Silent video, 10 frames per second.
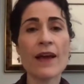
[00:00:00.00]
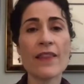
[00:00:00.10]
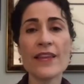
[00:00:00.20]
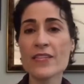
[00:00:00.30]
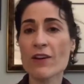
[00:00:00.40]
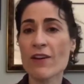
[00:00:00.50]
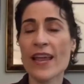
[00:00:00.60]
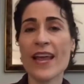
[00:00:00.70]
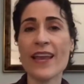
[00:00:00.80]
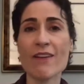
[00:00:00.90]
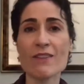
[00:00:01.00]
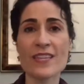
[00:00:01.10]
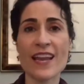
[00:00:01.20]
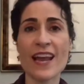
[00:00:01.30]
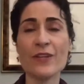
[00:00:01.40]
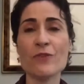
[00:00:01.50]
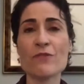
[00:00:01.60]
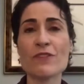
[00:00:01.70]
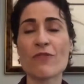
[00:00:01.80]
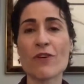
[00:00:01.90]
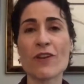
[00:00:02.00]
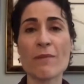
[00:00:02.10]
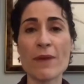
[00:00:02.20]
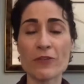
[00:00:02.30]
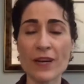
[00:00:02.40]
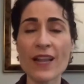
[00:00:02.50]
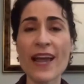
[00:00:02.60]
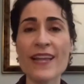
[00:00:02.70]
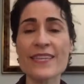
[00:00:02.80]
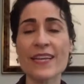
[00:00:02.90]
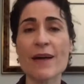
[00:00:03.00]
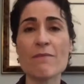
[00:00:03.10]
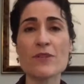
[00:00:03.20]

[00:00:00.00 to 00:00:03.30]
These are the handouts that I use for the mentoring clients that come